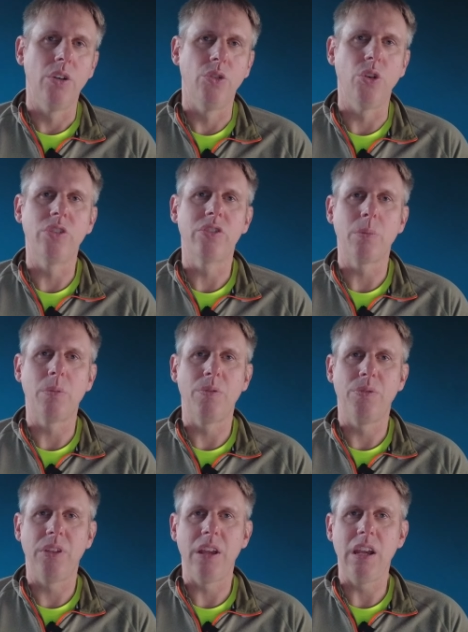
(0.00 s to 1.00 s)
Join some
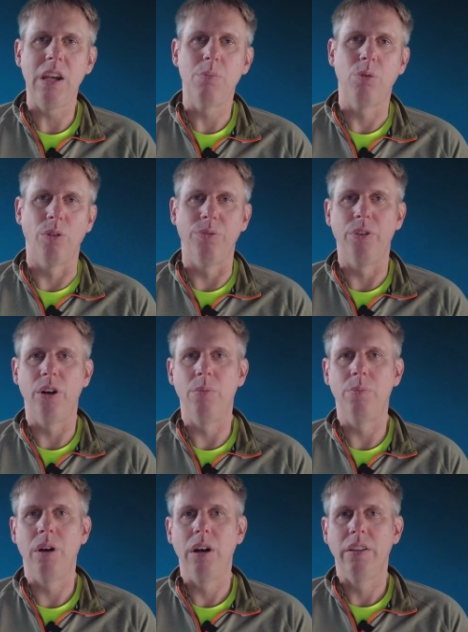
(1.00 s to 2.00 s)
of the prop
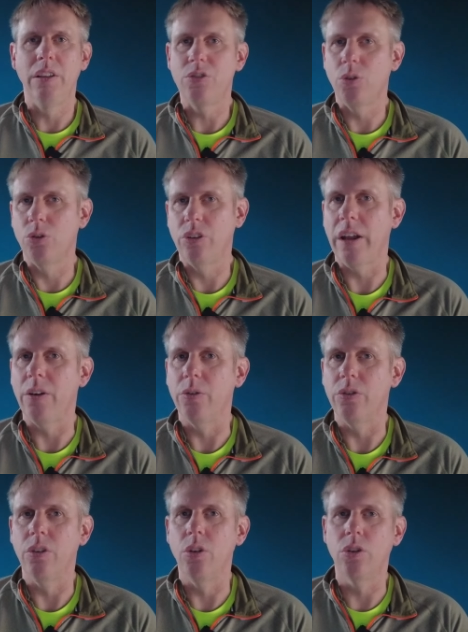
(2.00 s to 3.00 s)
firm Discord
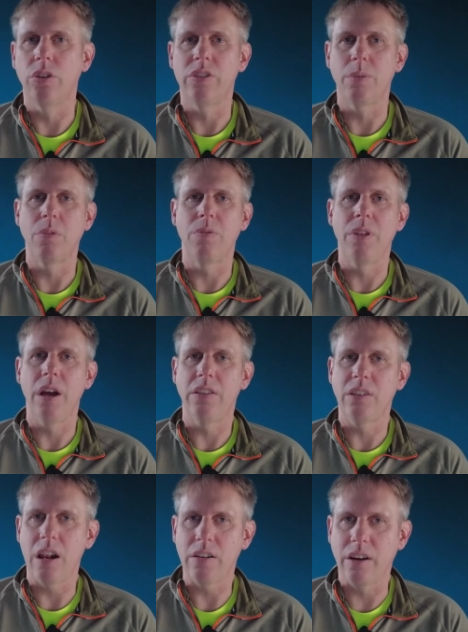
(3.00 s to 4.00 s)
channels, look at some of their
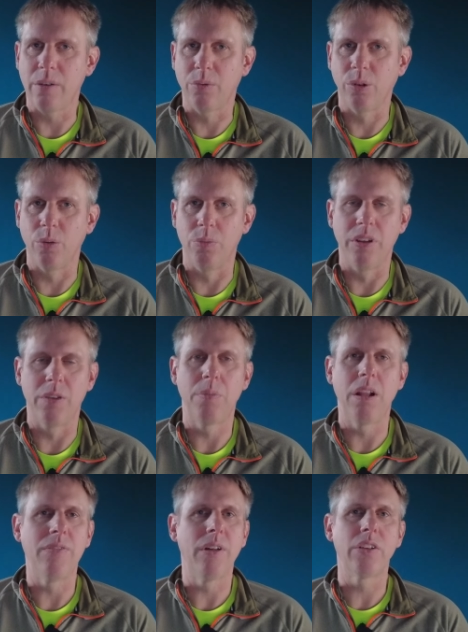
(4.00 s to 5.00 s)
Telegram groups. There's
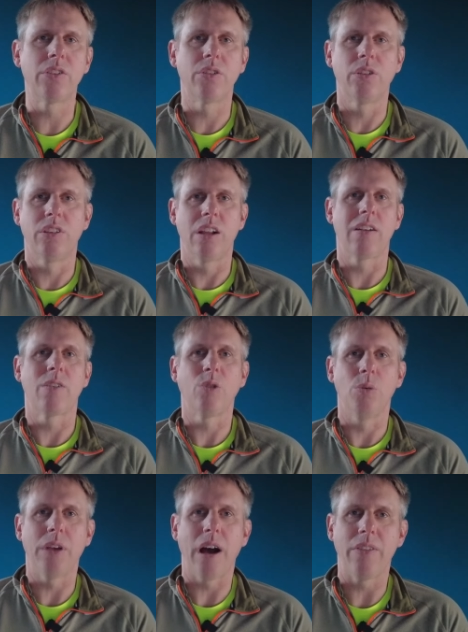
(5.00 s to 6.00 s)
plenty of other Telegram
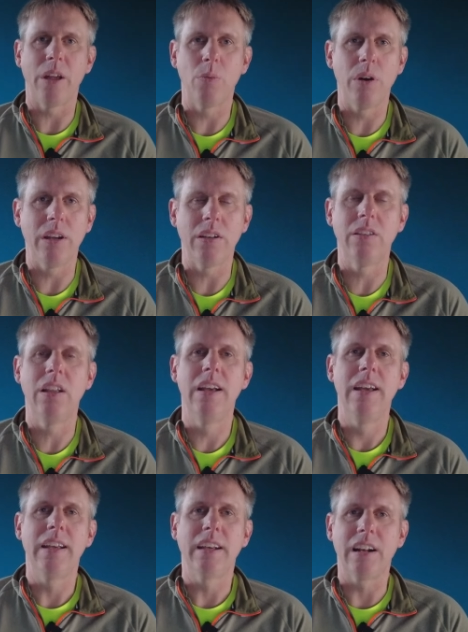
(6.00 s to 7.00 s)
groups out there where you can
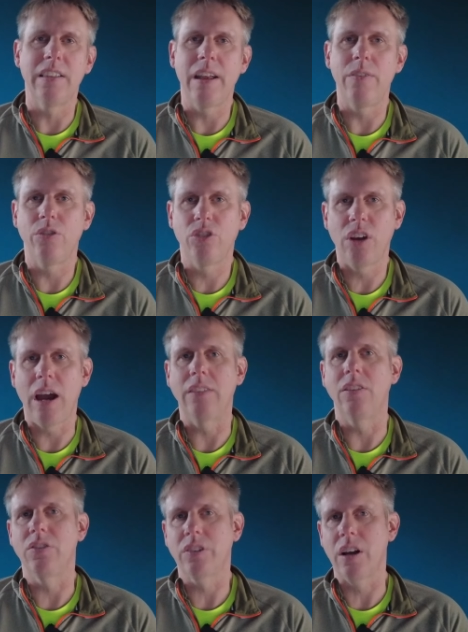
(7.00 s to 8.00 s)
get in there and
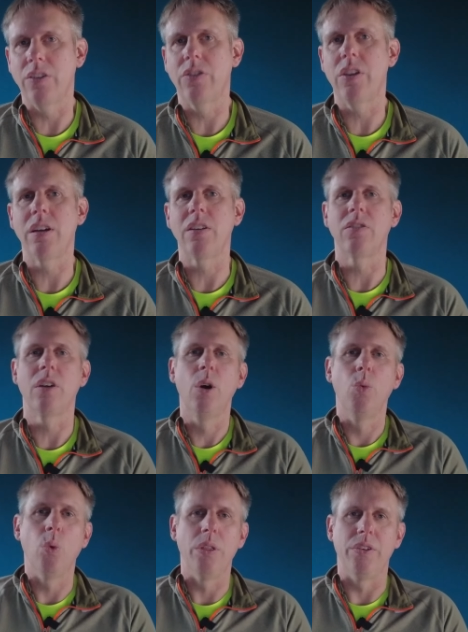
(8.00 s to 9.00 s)
chat, discuss things,
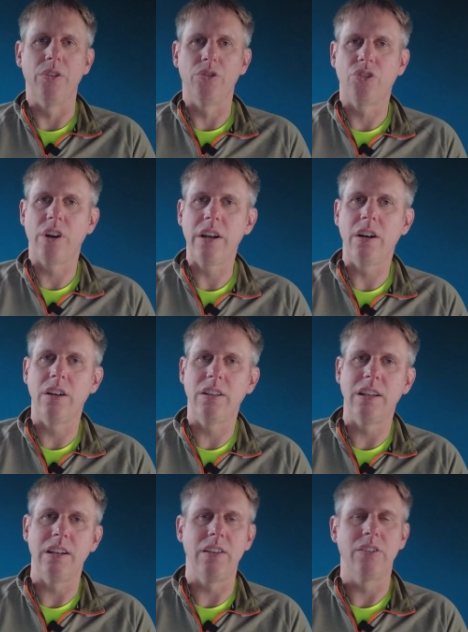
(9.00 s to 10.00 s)
whether it's trade
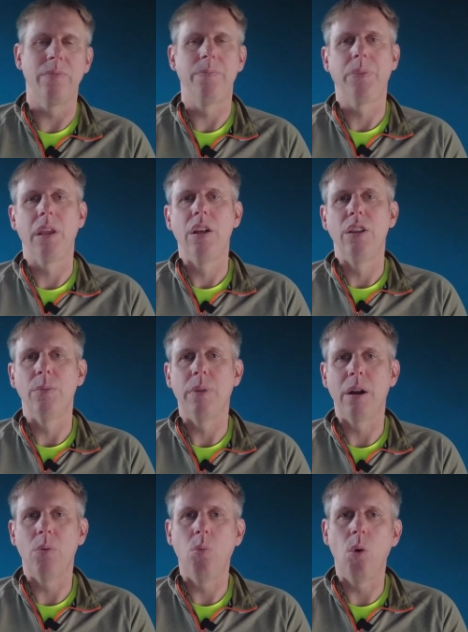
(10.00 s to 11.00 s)
ideas. No
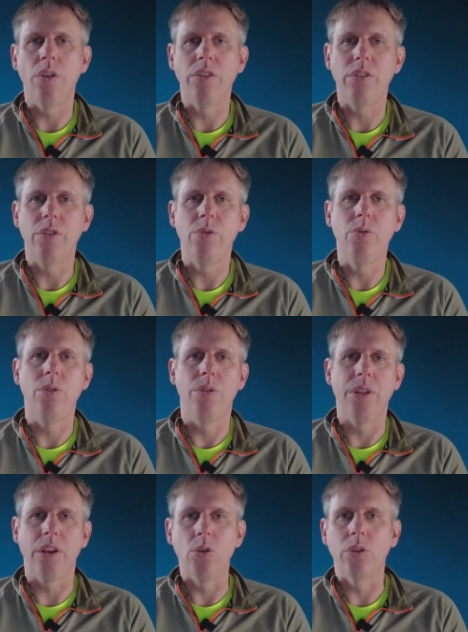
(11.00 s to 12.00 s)
matter what you
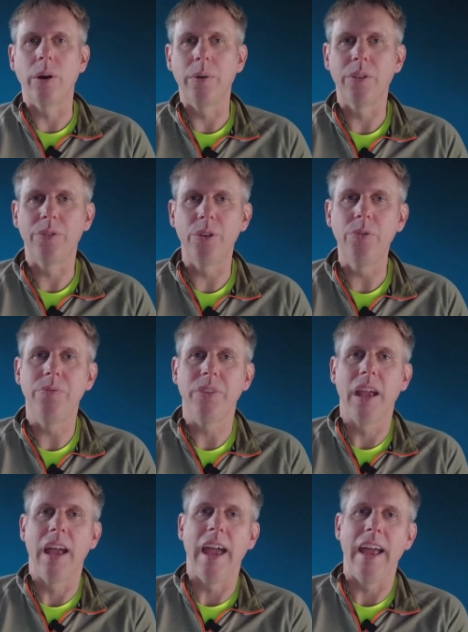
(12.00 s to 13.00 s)
think you're going through,
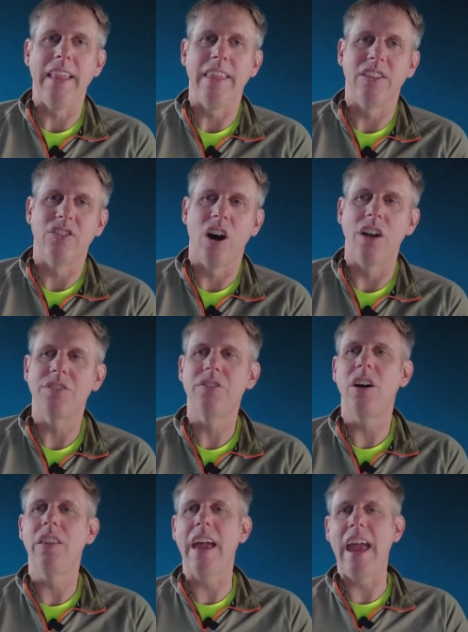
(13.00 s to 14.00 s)
the chances
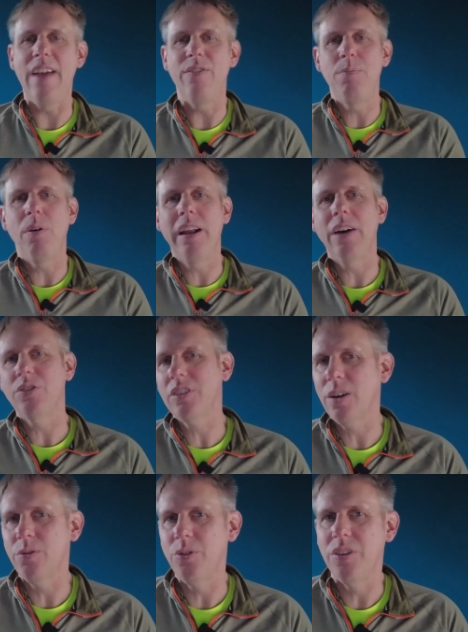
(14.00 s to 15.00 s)
are that everybody else is
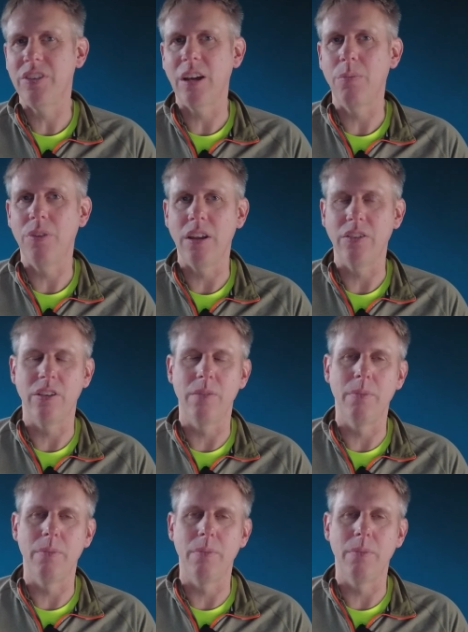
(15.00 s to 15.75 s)
going through the same things, the